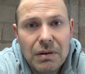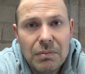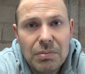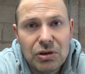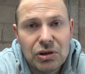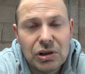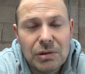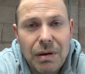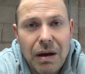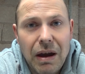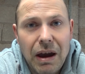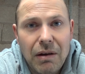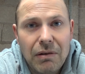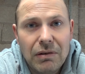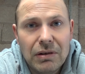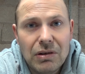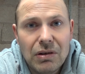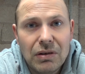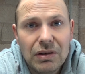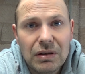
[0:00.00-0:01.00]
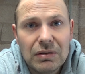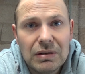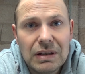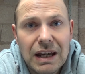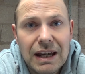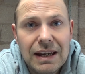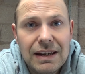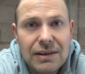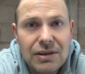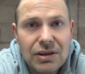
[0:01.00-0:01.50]
Pushed about out and got those
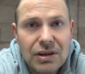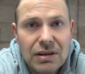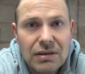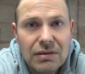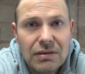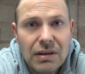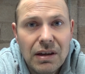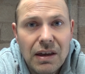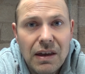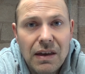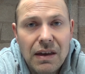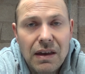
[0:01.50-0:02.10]
gauges.